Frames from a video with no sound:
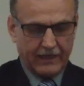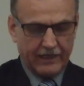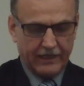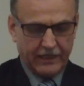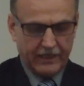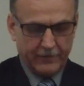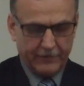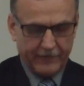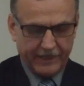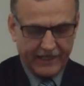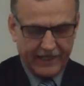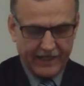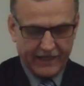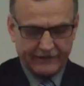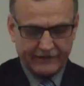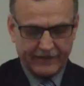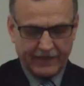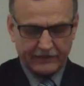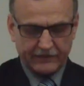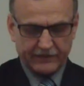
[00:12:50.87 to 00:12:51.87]

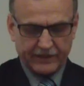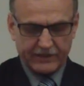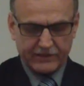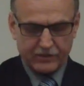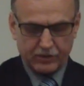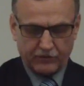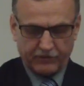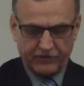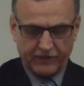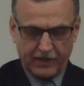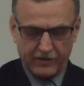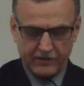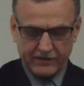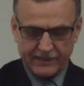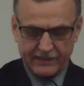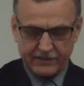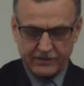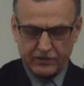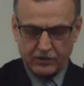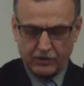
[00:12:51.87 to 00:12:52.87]
eliminate hundreds of
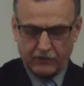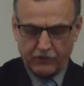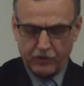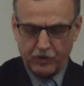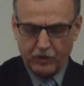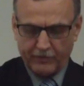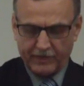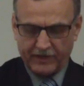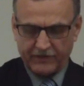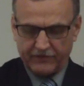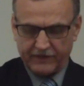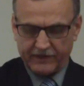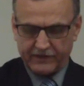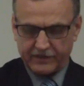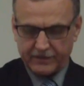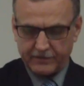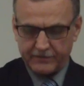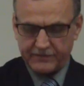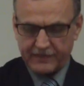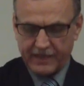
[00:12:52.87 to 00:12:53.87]
thousands of human
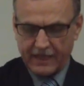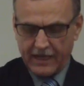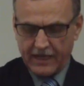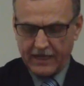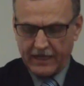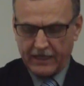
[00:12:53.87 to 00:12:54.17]
victims